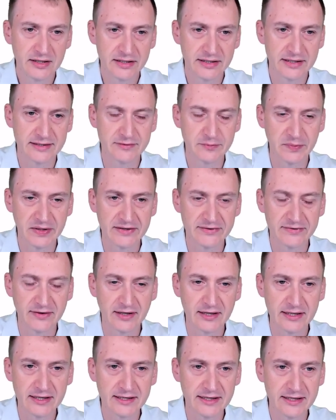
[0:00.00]
It's
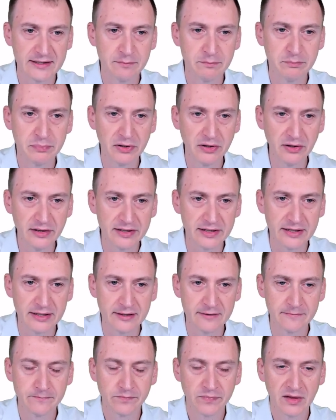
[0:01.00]
basically the
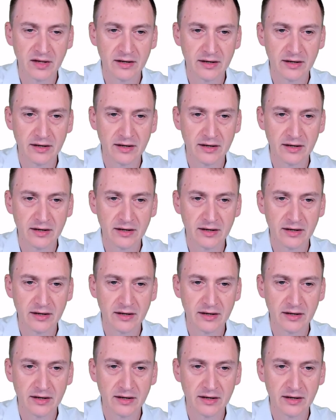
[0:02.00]
built-in